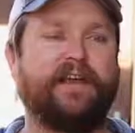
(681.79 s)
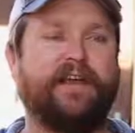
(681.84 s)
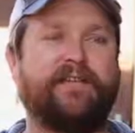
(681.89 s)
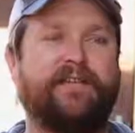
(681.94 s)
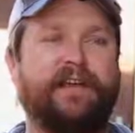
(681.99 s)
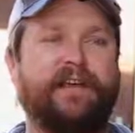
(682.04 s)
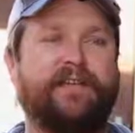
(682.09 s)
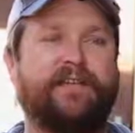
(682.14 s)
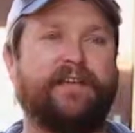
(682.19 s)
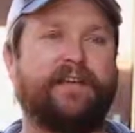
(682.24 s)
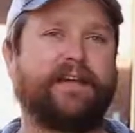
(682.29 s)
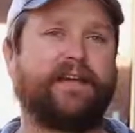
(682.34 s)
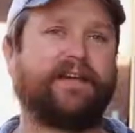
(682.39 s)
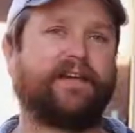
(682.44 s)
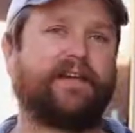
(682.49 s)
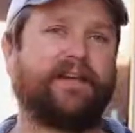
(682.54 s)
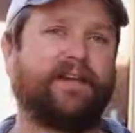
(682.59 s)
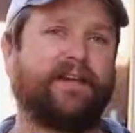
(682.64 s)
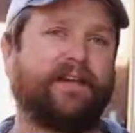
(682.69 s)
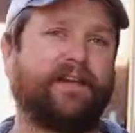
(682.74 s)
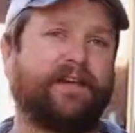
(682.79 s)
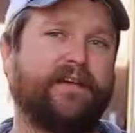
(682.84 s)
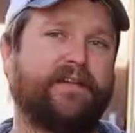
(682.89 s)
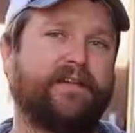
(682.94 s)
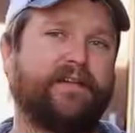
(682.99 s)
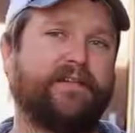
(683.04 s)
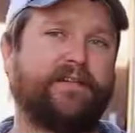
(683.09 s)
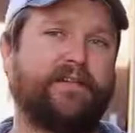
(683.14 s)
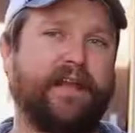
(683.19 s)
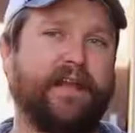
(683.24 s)
if I think
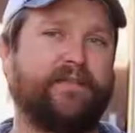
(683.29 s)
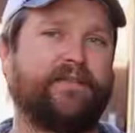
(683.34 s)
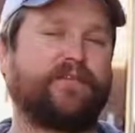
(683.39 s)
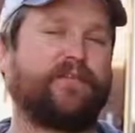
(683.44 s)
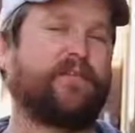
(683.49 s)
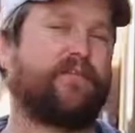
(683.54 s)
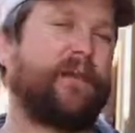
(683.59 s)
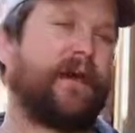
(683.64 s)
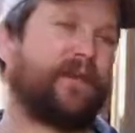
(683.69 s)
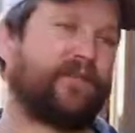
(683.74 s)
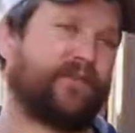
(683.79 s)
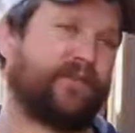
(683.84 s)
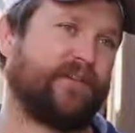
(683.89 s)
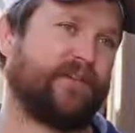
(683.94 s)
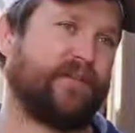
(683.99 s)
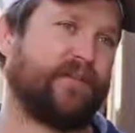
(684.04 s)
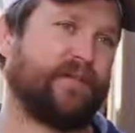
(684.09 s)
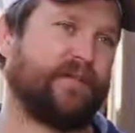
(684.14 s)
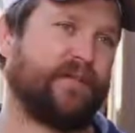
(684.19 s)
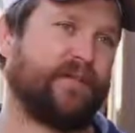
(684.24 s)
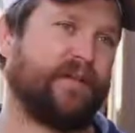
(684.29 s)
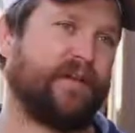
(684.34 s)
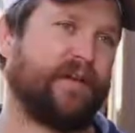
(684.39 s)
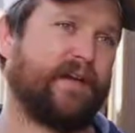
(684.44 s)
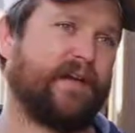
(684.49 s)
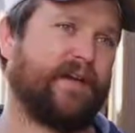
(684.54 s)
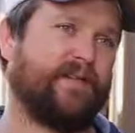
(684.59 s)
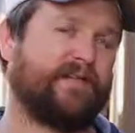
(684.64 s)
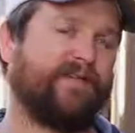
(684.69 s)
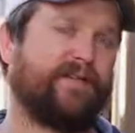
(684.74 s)
the flavor spectrum
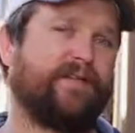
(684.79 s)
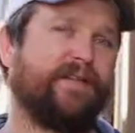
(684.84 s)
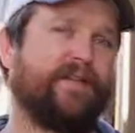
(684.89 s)
of